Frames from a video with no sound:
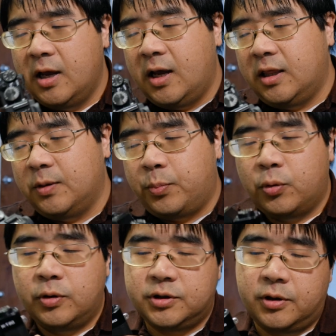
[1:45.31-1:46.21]
and the
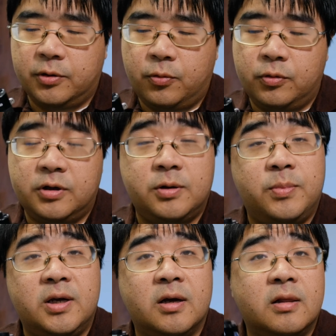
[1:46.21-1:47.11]
ports are going to
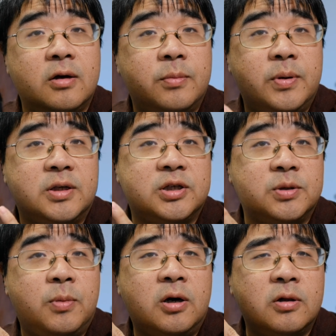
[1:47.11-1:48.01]
be a little bit
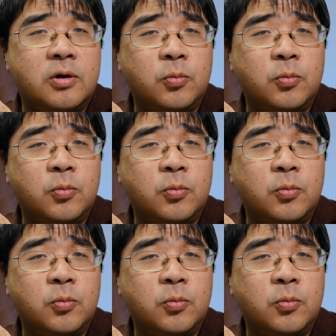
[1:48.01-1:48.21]
smaller,